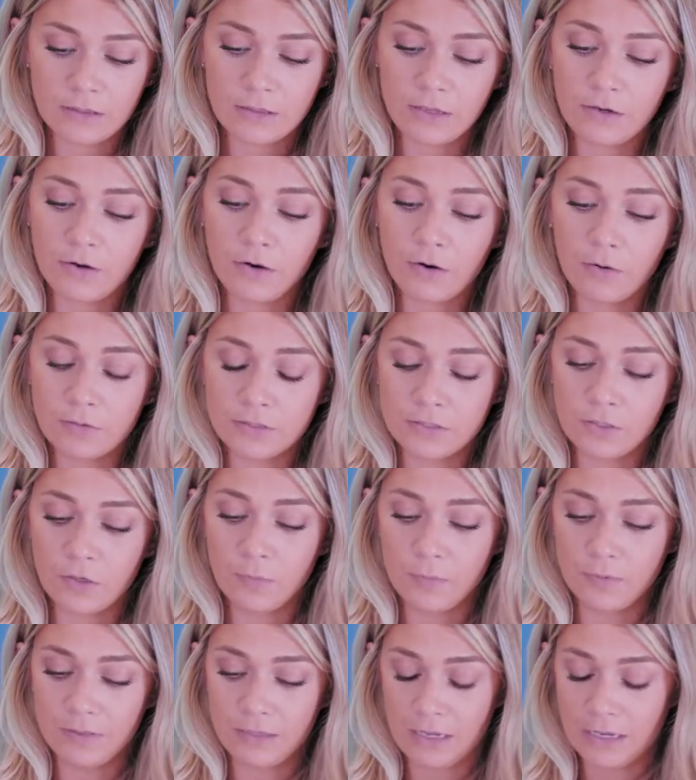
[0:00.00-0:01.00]
Then you're going to
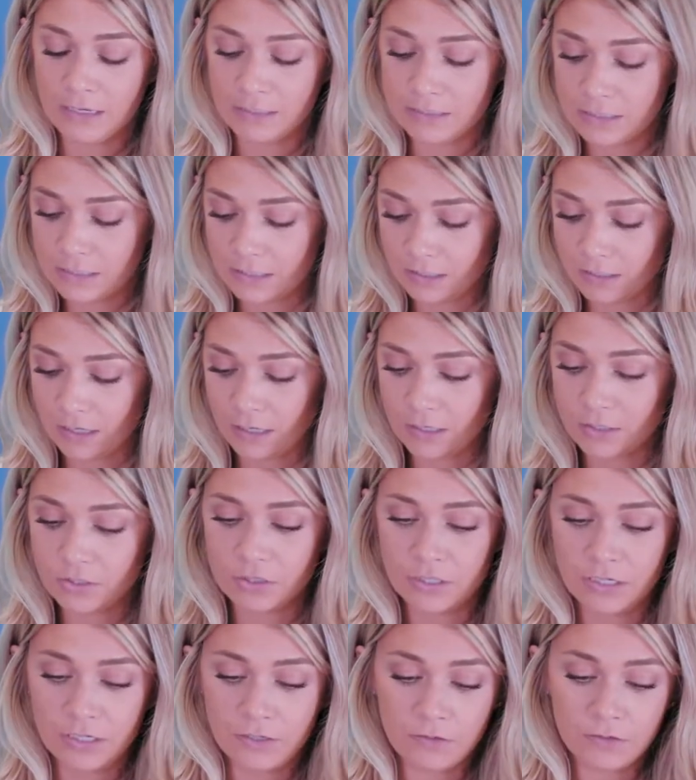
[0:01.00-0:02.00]
open the 18
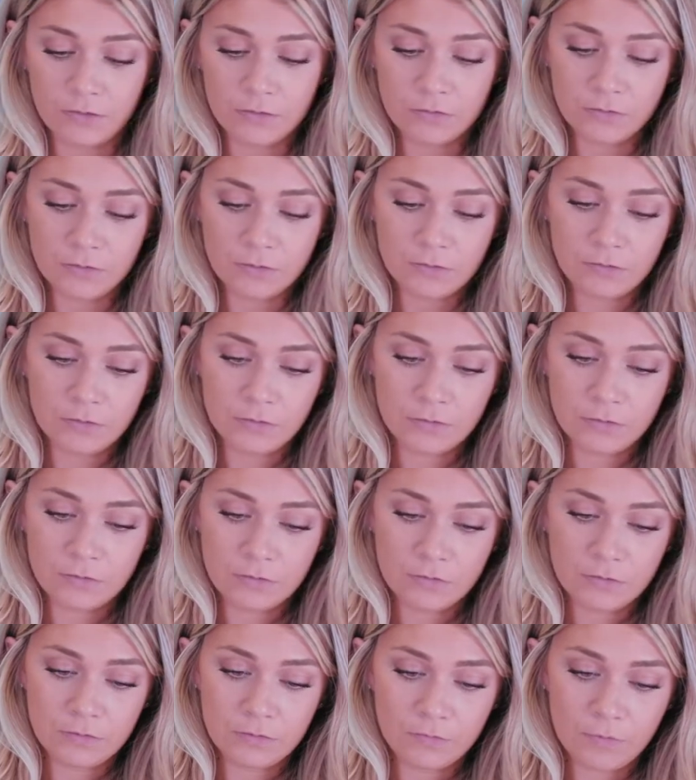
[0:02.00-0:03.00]
gauge needle
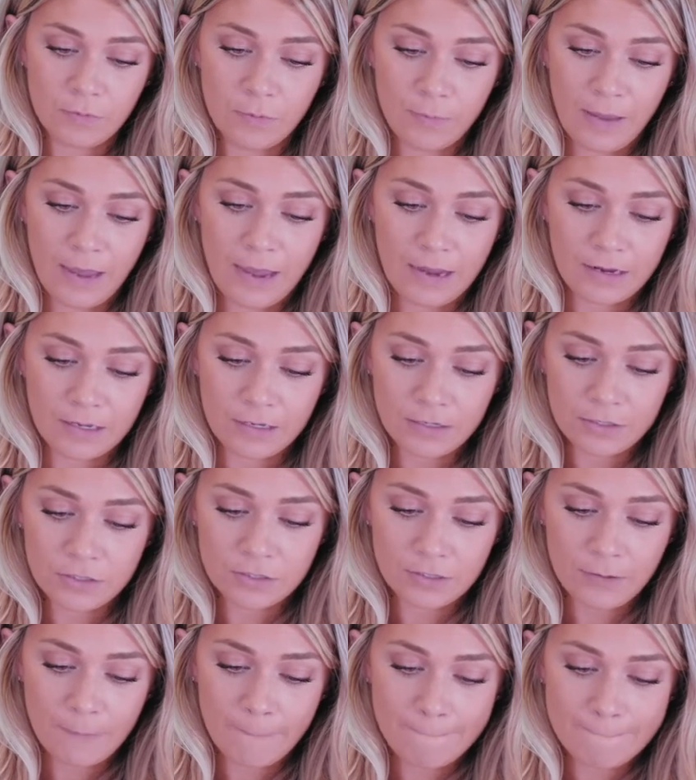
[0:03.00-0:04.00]
from the
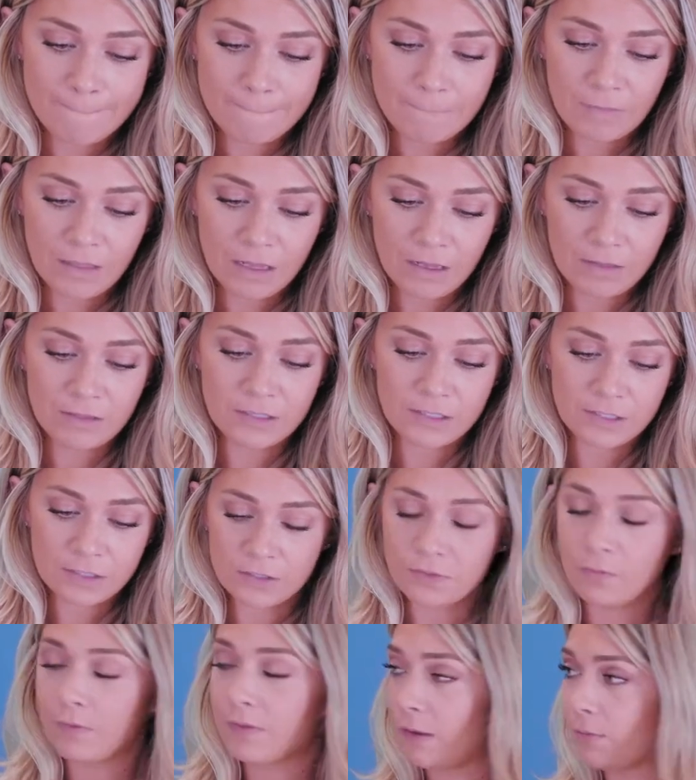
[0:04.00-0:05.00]
package, and this is
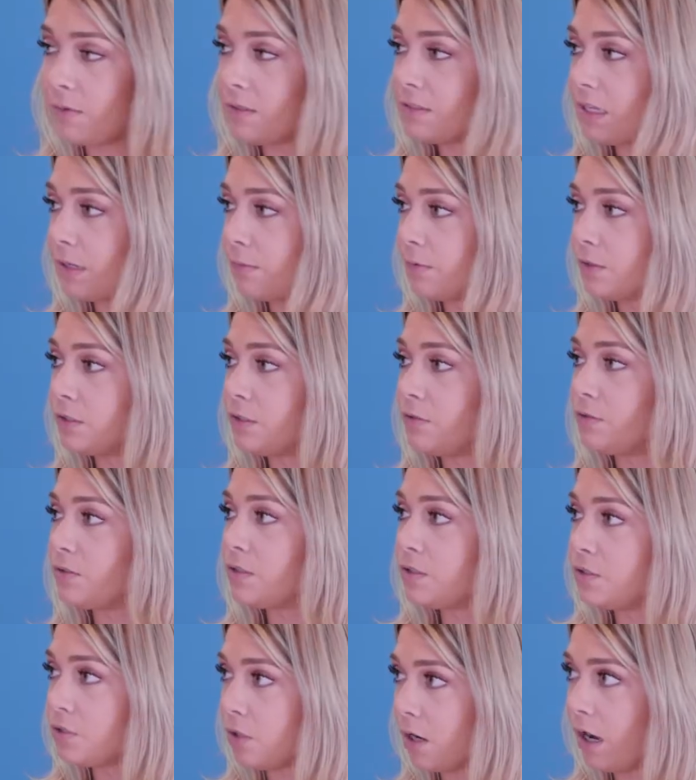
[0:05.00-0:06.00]
the one that was labeled used
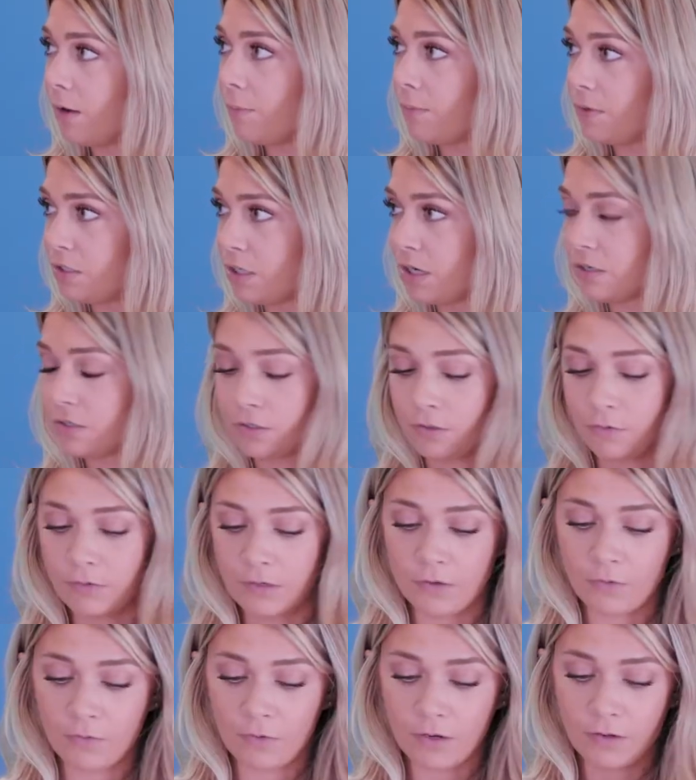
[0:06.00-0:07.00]
to draw up progesterone
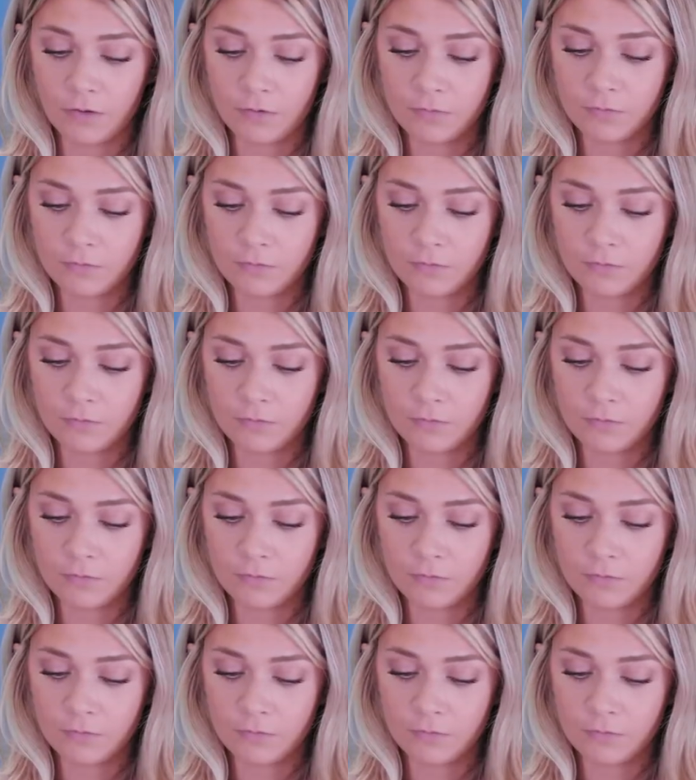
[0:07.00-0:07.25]
and oil.